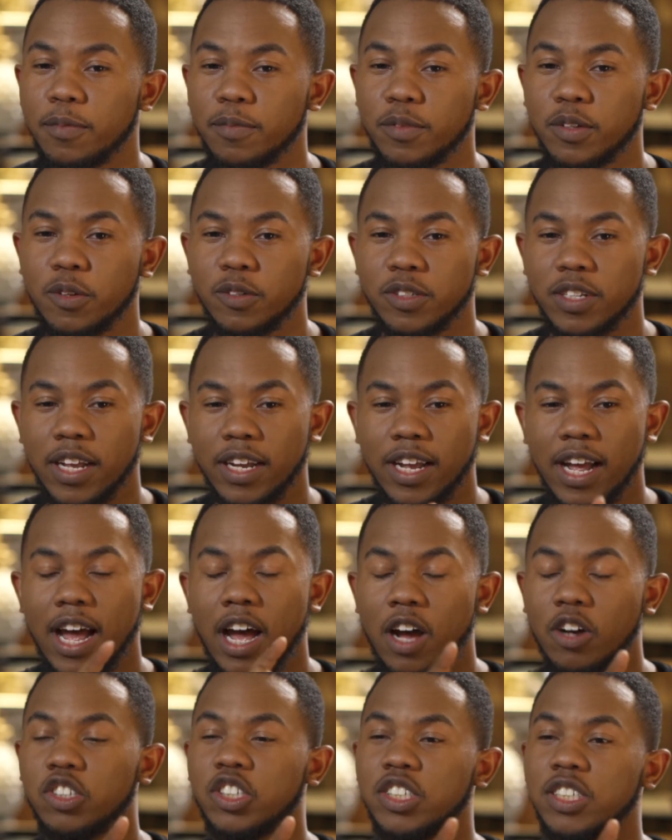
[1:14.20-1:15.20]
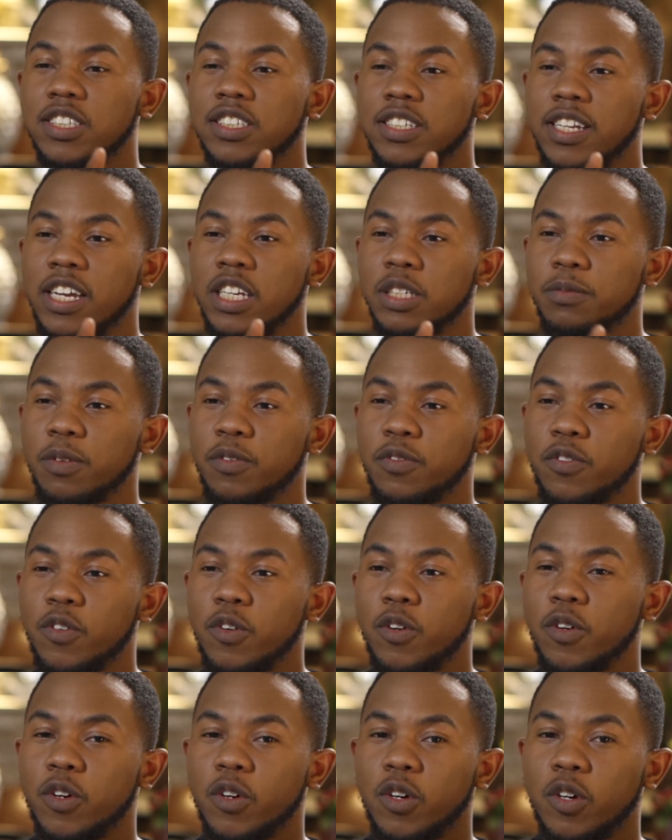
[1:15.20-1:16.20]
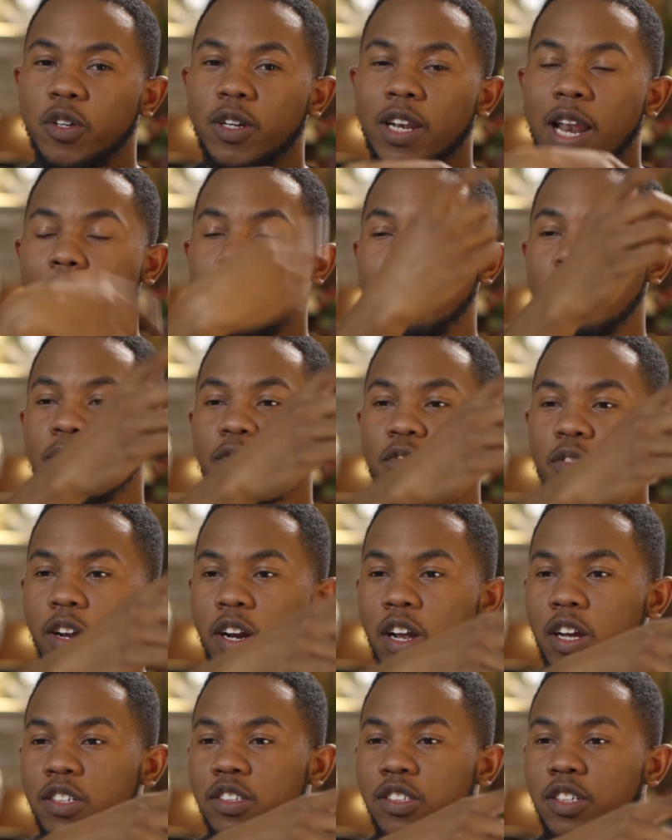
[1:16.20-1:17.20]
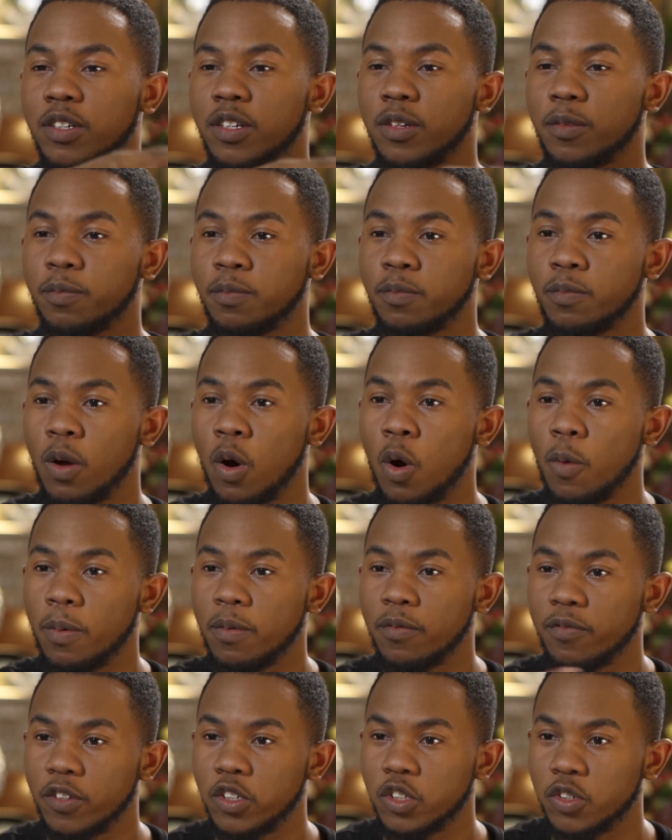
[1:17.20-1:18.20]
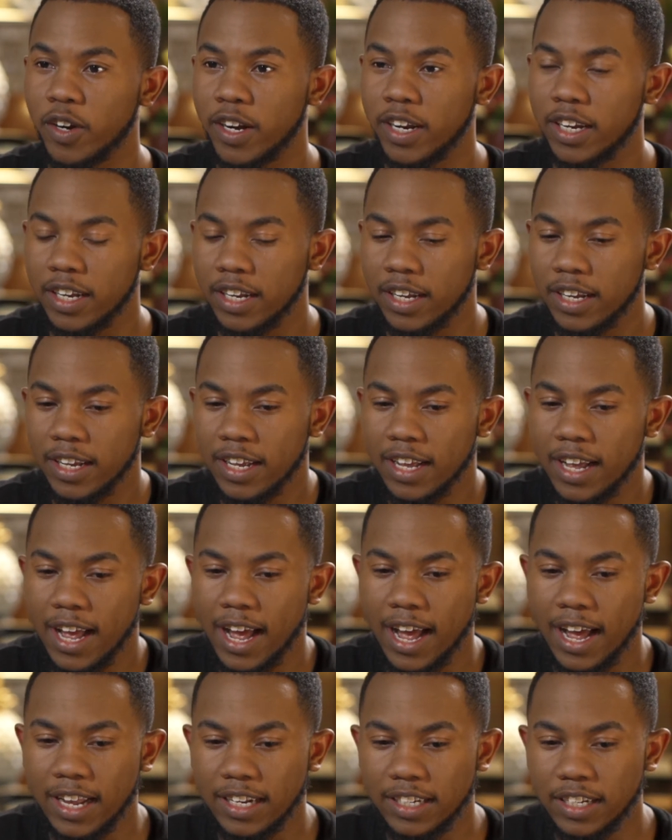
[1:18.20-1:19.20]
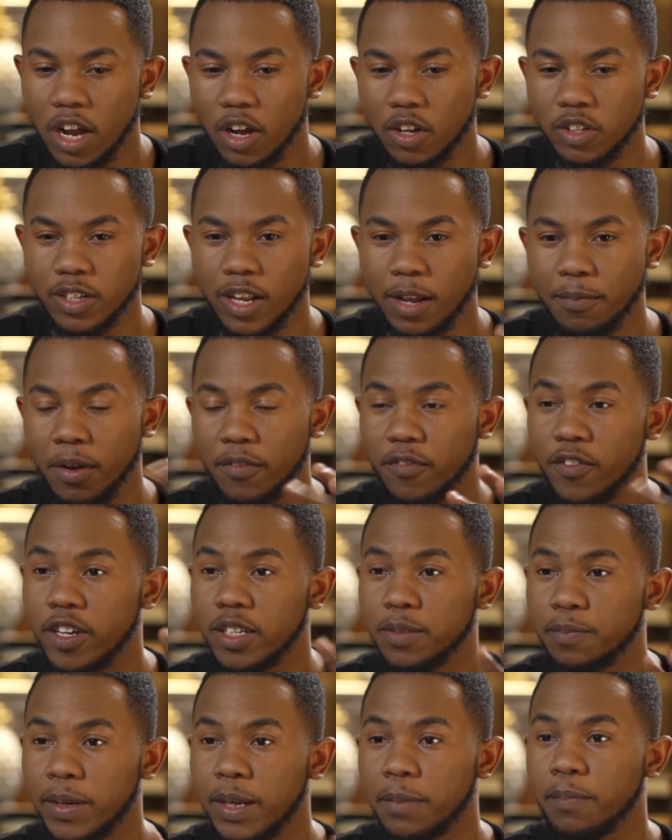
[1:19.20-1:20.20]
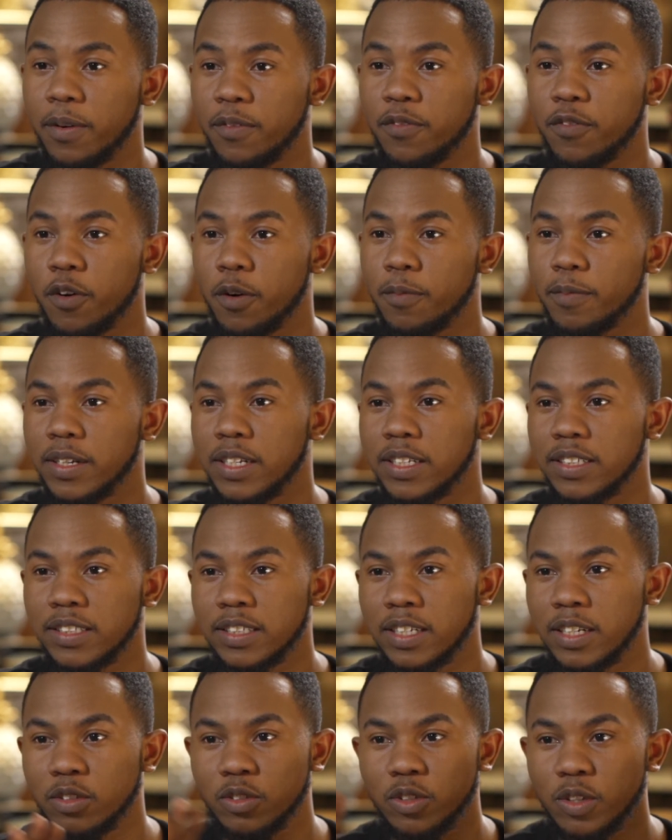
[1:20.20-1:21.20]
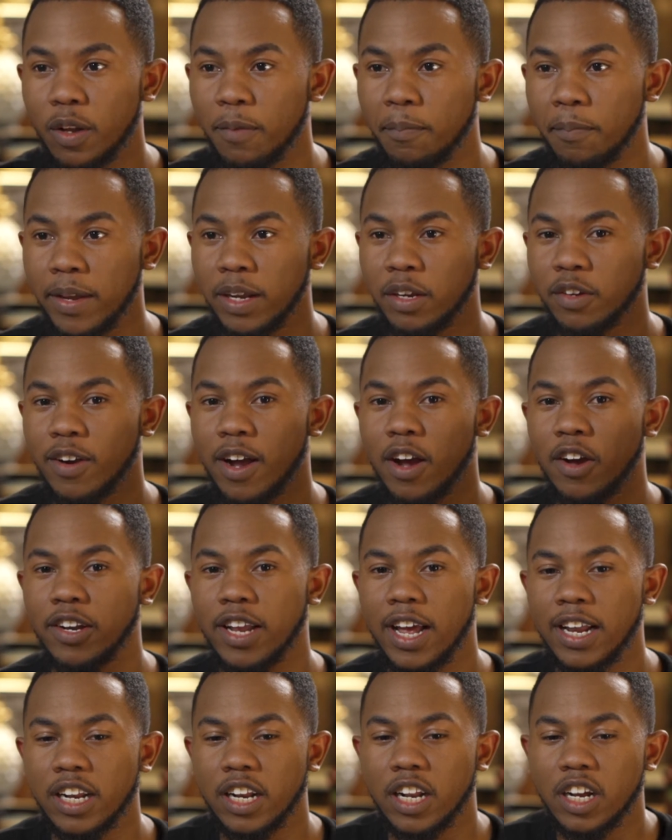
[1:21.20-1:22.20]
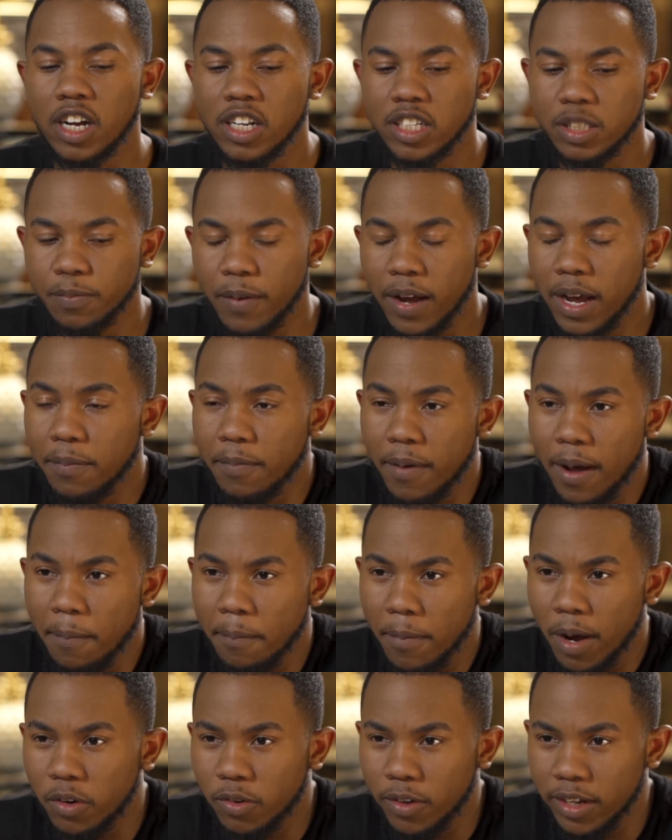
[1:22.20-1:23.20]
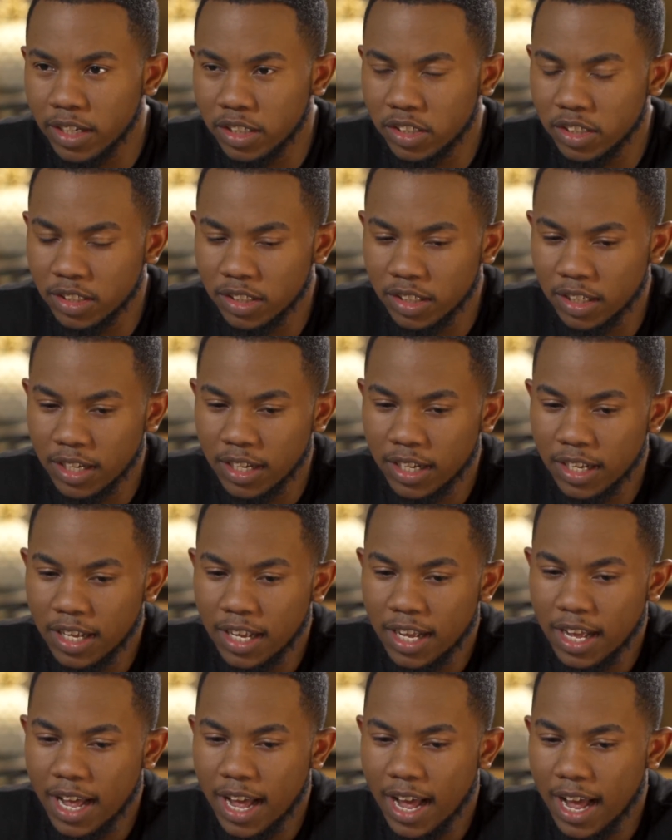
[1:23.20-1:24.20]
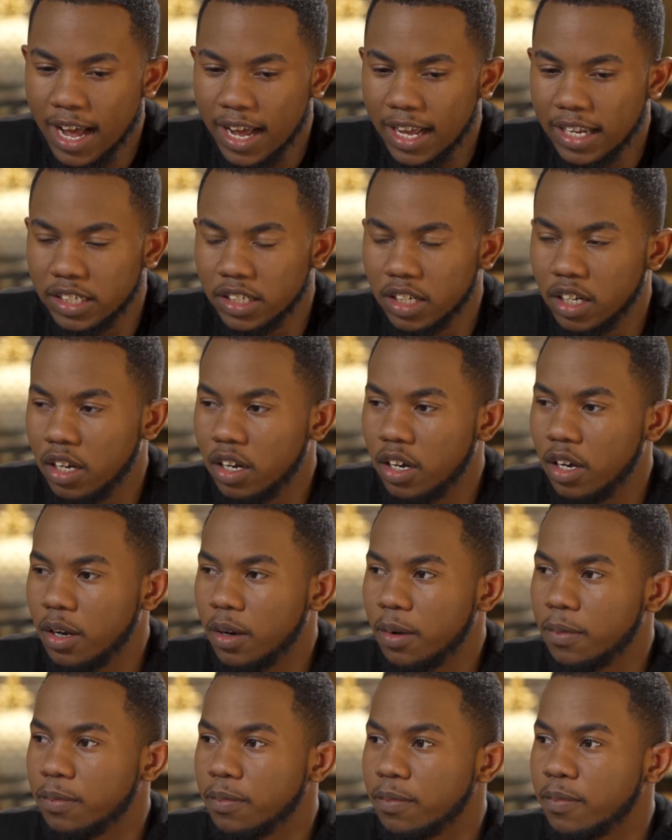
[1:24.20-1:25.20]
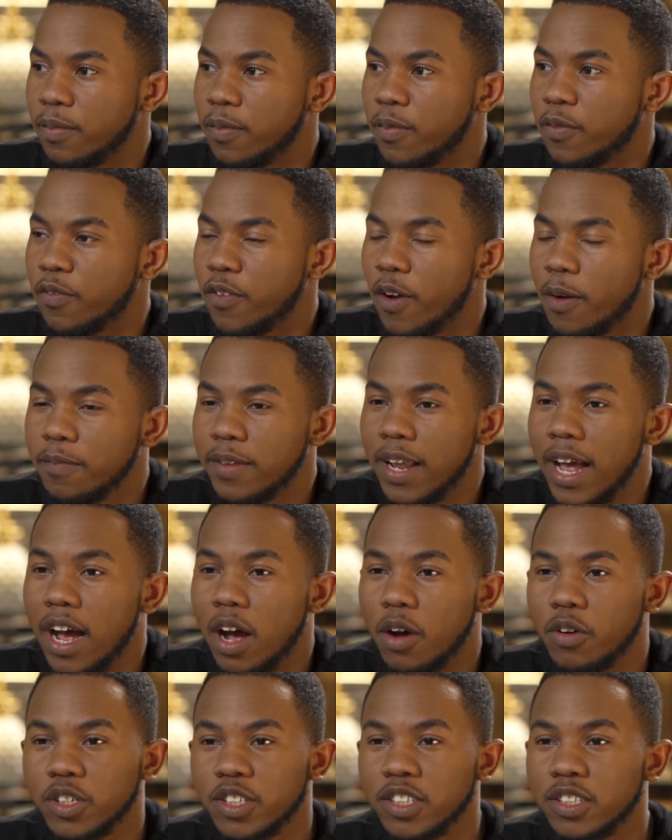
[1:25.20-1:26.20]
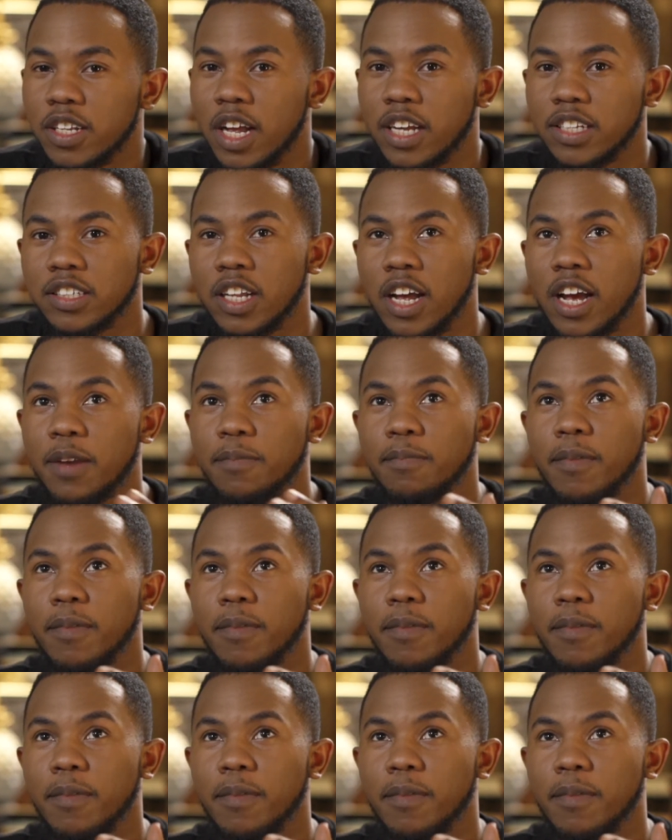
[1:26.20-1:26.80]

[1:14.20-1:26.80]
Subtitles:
there was like an LG stage before Labyrinth went on to open for Drake. And that was like my first big performance. There was a big crowd. And then I got spotted by a model agent. And from that, I started